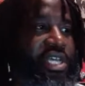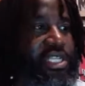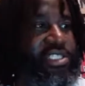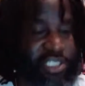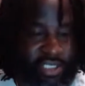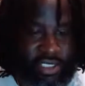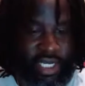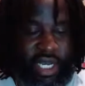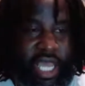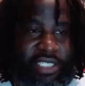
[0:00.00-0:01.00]
This is
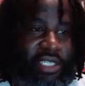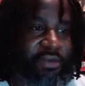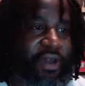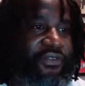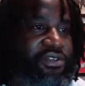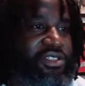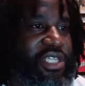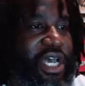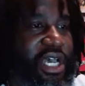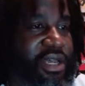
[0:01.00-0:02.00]
actually my first
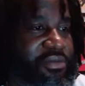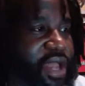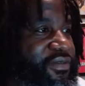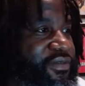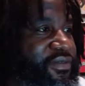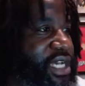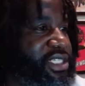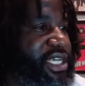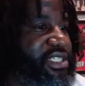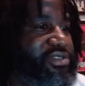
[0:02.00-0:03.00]
time
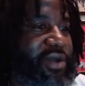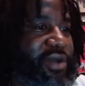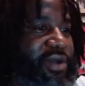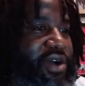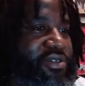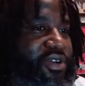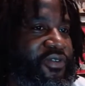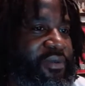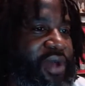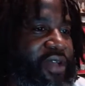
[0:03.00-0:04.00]
advertising that, so I don't know
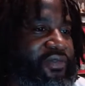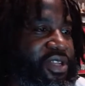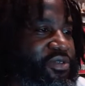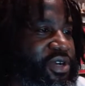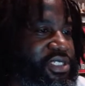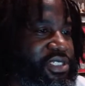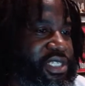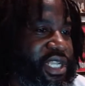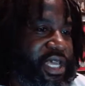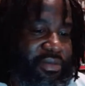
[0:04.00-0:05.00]
if I'm gonna have any
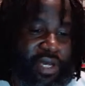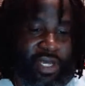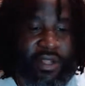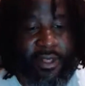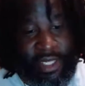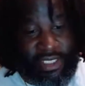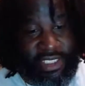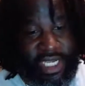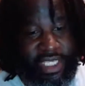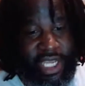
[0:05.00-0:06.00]
questions today, but
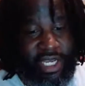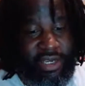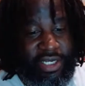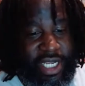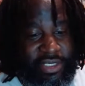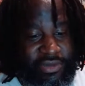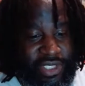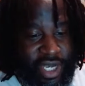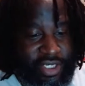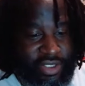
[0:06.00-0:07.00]
just letting y'all know that that's
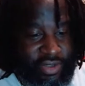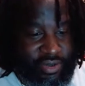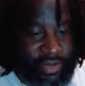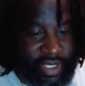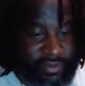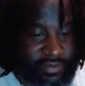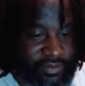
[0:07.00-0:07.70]
what y'all can do, man.